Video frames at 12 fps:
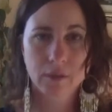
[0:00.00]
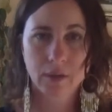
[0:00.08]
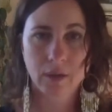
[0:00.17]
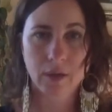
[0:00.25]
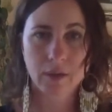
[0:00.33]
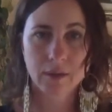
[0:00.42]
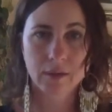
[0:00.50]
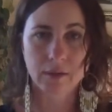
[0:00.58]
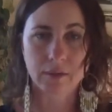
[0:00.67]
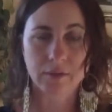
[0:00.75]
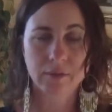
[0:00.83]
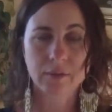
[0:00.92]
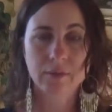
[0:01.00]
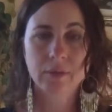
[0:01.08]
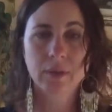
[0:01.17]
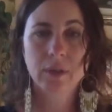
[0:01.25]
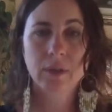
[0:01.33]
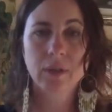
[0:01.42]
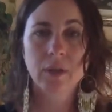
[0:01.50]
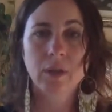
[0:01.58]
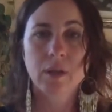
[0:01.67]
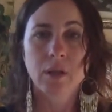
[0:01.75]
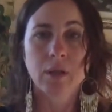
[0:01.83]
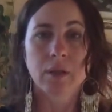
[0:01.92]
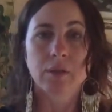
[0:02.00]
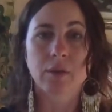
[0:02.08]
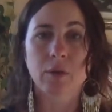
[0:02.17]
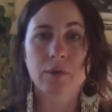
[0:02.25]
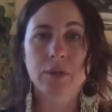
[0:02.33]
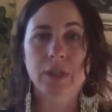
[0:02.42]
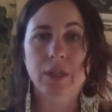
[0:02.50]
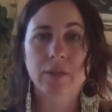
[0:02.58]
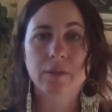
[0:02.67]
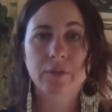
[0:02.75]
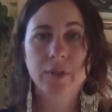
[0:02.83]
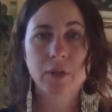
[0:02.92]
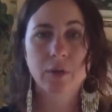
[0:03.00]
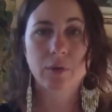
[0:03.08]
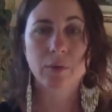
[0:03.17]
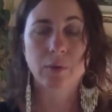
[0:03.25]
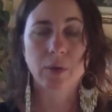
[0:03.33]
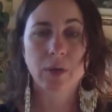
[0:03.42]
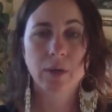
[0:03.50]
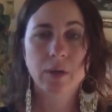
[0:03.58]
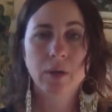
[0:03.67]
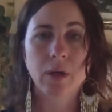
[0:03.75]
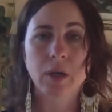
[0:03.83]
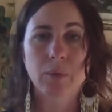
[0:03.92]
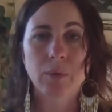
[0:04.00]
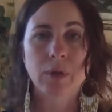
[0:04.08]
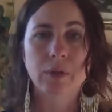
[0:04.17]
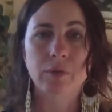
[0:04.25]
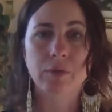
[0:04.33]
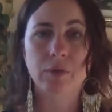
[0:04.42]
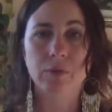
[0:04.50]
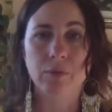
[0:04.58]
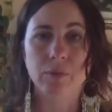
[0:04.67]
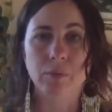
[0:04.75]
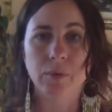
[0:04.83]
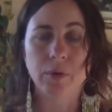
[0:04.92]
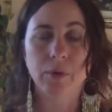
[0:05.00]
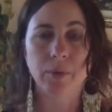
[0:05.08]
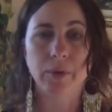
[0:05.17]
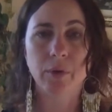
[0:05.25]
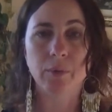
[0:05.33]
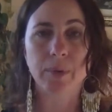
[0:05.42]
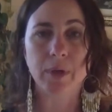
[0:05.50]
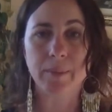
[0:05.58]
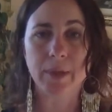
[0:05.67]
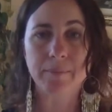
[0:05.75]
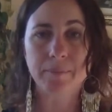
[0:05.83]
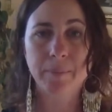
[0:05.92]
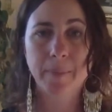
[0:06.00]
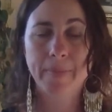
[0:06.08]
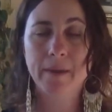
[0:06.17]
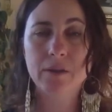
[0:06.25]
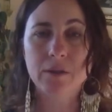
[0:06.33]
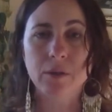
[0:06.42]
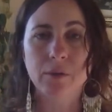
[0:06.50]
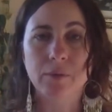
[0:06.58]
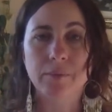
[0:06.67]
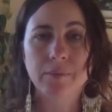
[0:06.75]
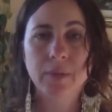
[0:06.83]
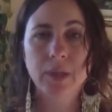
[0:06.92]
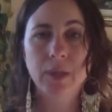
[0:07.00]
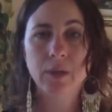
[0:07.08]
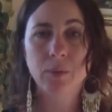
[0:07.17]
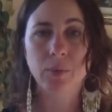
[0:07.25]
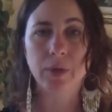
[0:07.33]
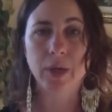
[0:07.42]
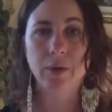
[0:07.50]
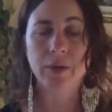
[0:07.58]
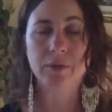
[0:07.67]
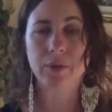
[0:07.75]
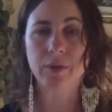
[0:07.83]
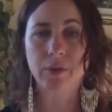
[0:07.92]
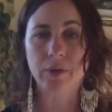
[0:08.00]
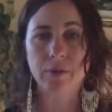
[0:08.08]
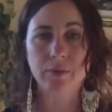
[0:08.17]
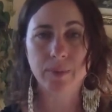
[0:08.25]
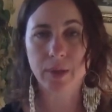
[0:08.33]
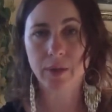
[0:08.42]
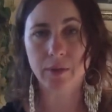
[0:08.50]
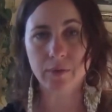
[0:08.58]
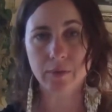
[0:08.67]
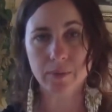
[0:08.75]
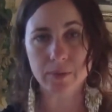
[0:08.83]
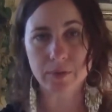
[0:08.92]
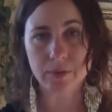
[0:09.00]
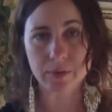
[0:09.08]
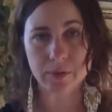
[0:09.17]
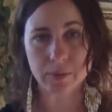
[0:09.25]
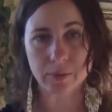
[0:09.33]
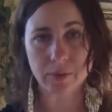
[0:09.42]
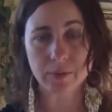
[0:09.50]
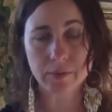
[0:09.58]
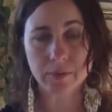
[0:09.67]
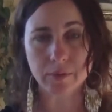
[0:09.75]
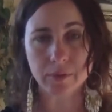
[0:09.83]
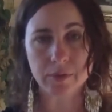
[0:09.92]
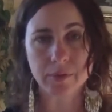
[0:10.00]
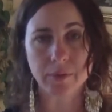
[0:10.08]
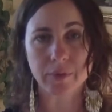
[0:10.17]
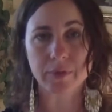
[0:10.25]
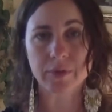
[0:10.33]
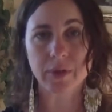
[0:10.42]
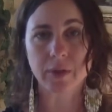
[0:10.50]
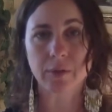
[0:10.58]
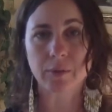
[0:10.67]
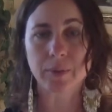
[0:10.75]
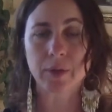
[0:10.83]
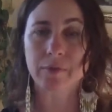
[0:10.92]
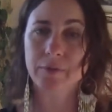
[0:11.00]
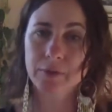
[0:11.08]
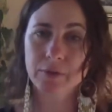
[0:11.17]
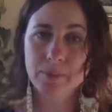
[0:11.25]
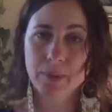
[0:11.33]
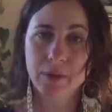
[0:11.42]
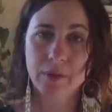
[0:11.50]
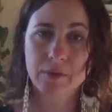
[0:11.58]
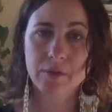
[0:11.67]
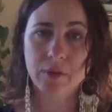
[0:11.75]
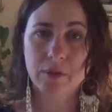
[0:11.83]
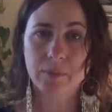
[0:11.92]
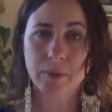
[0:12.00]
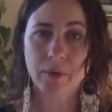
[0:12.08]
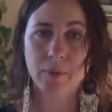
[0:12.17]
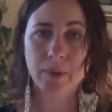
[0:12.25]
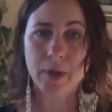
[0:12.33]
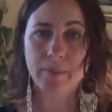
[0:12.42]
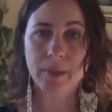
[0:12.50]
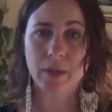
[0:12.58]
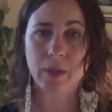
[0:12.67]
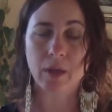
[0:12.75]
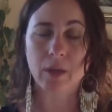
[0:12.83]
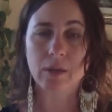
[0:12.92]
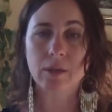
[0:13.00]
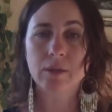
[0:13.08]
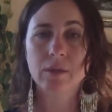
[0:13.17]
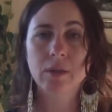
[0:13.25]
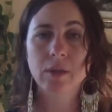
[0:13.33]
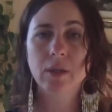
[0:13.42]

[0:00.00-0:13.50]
Hi, Los. So today's video, I wanted to work with homecoming. So we're now entering the third month of her mystery school for this fourth cycle, but our first month started with homecoming, and